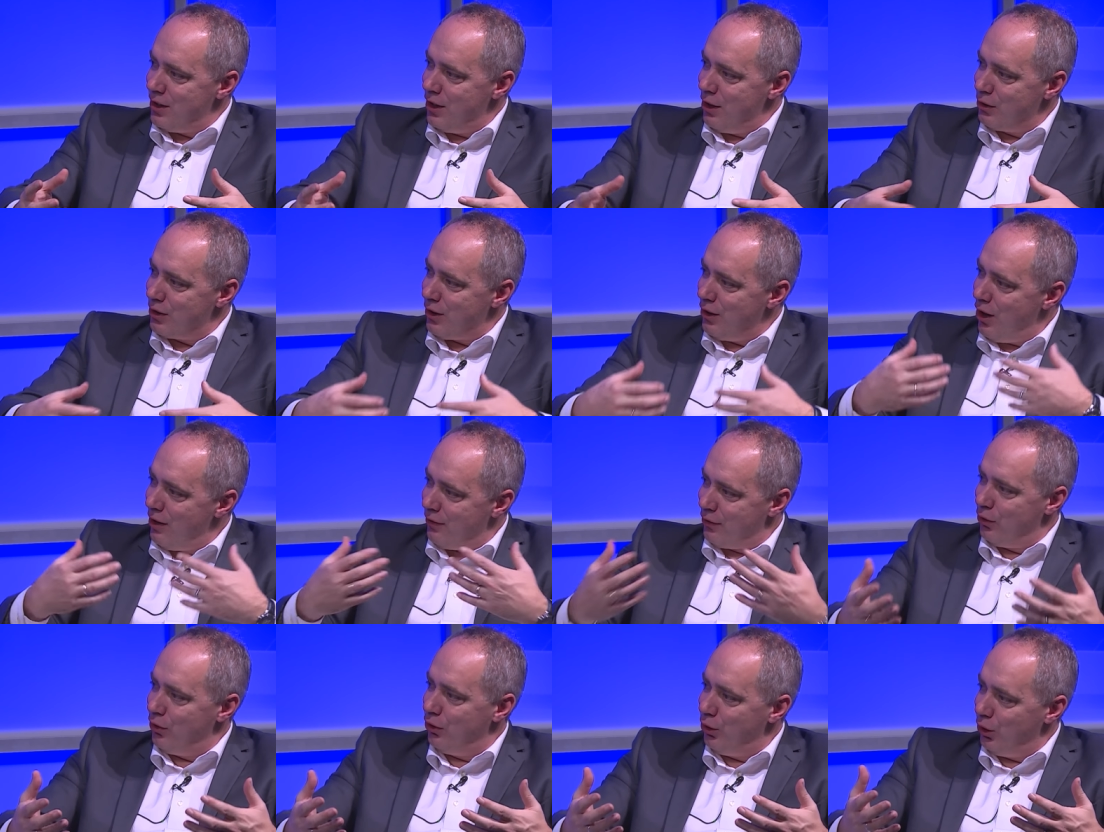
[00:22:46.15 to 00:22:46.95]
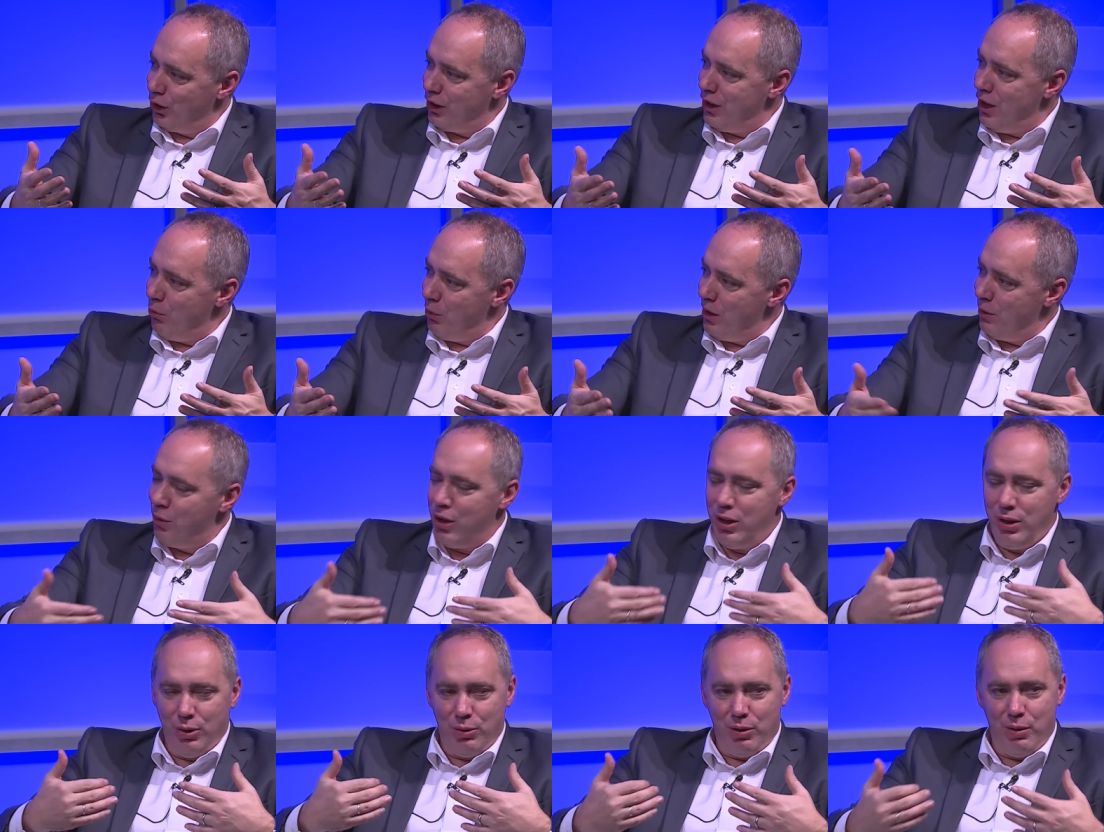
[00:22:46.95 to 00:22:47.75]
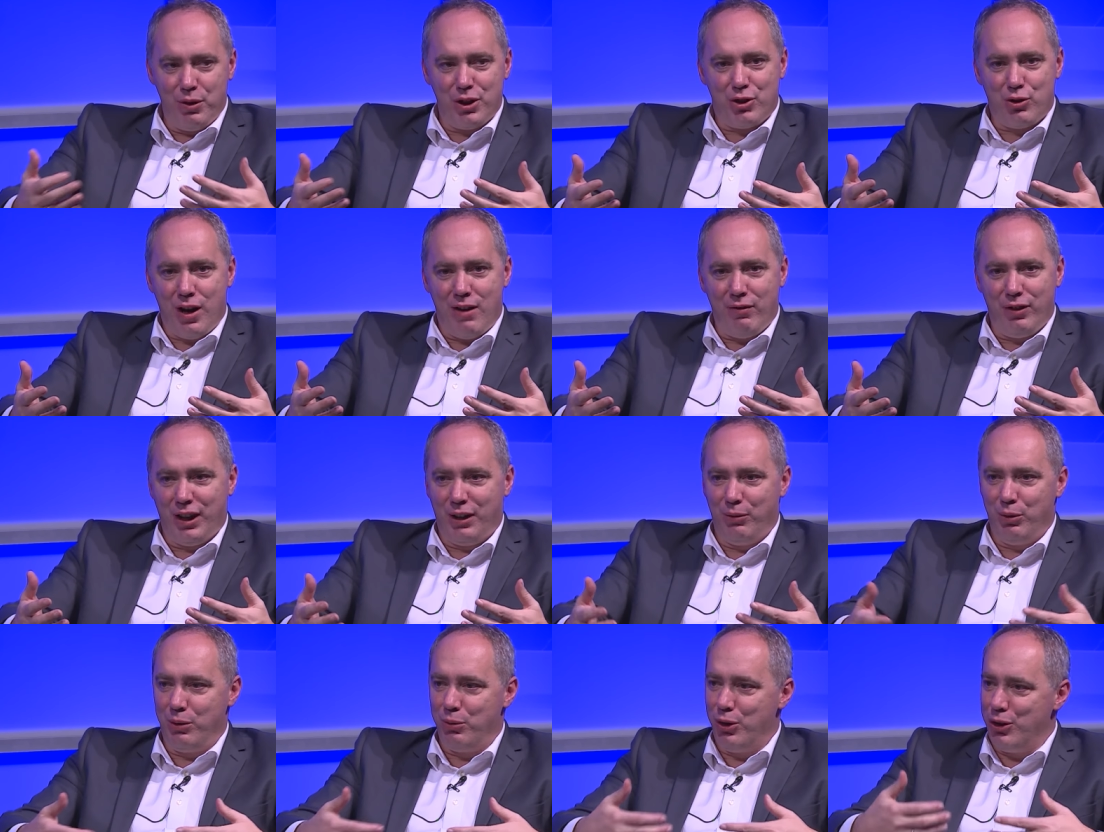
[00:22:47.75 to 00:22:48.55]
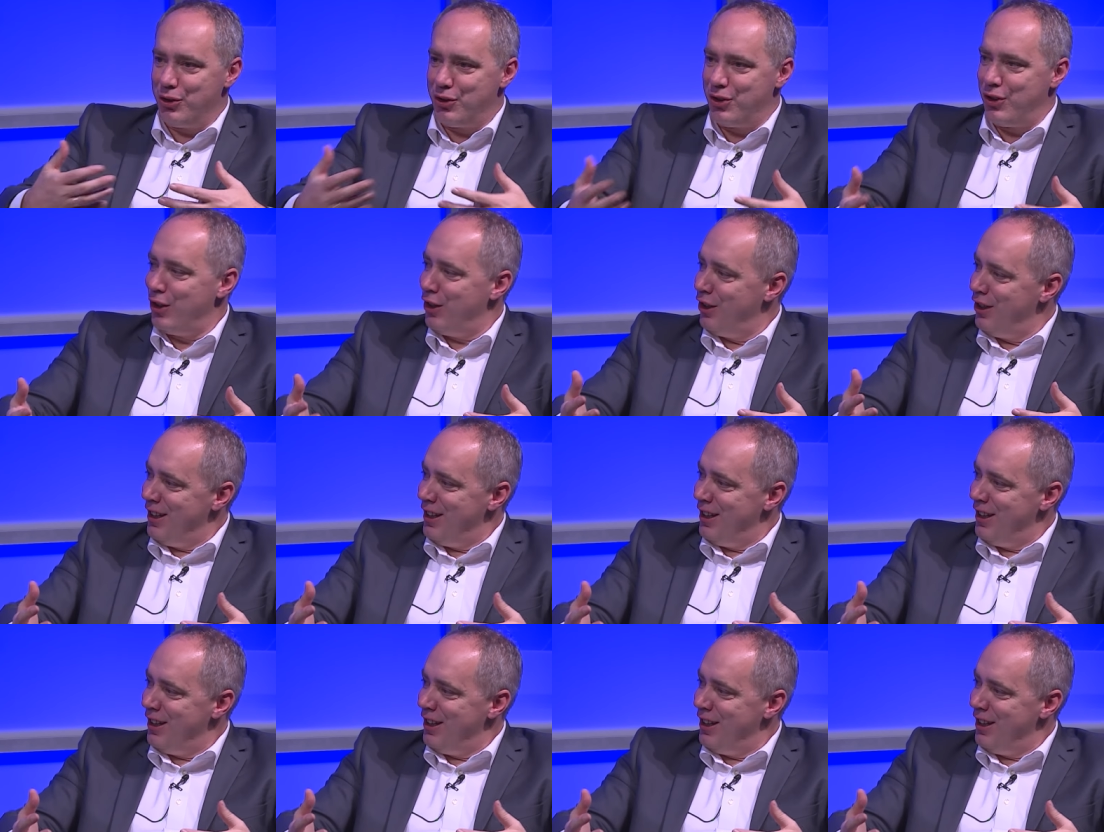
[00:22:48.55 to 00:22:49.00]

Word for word: You know, so after all, you know, when, when we're traveling, we want to,